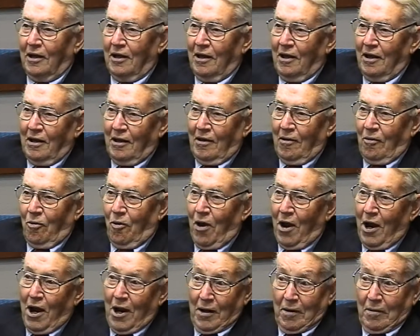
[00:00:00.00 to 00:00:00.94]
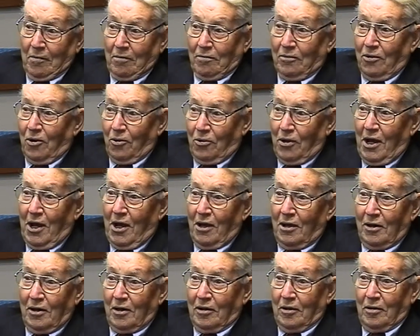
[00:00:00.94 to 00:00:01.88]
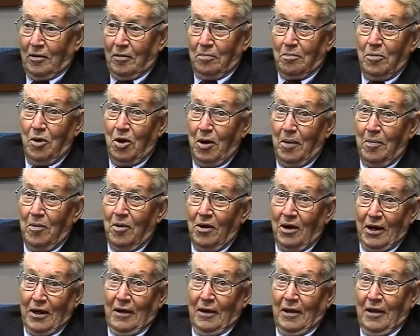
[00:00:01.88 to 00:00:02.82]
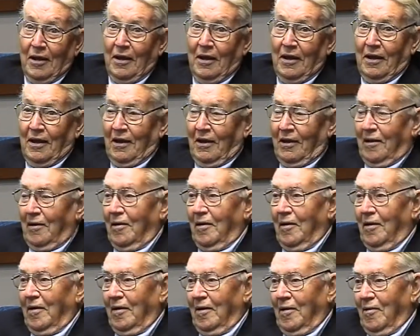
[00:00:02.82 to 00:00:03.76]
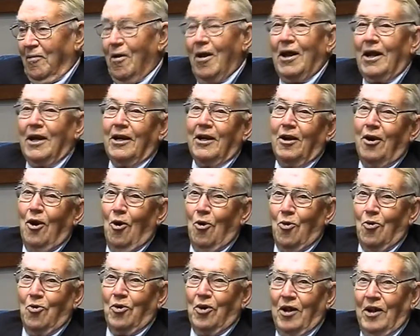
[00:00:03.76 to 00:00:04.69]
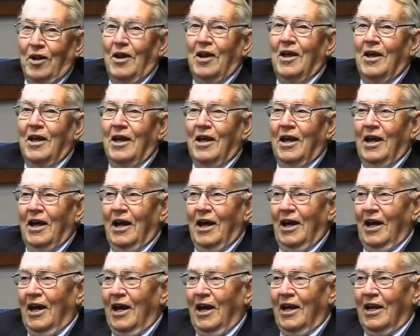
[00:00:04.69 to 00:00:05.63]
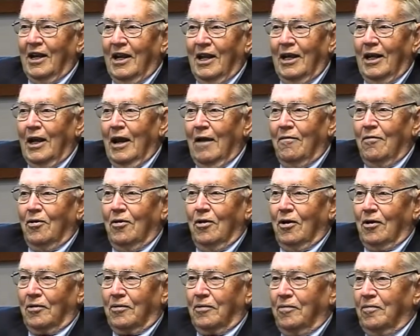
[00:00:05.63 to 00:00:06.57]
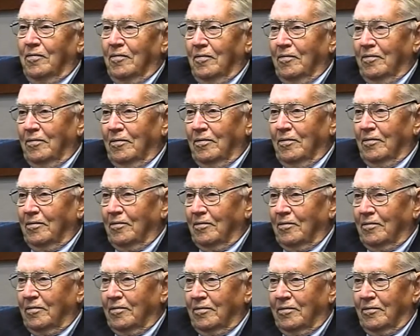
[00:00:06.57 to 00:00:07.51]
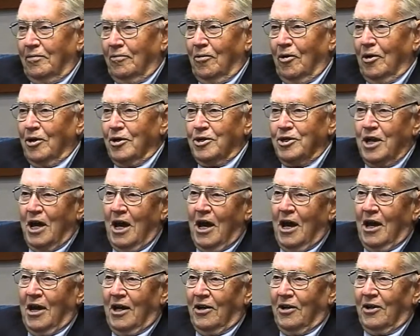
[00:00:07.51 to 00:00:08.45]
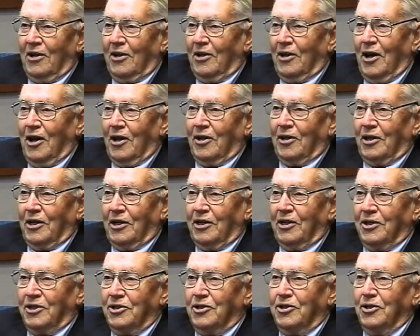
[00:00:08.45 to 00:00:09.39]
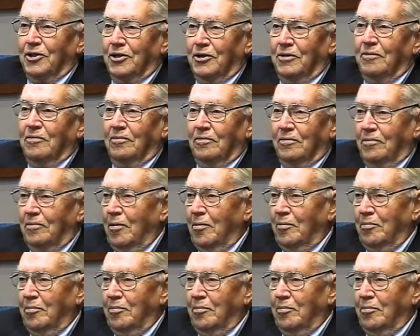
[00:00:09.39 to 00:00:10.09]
and wearing, no doubt, a Burberry raincoat, and he never looked to one side or another. He just stood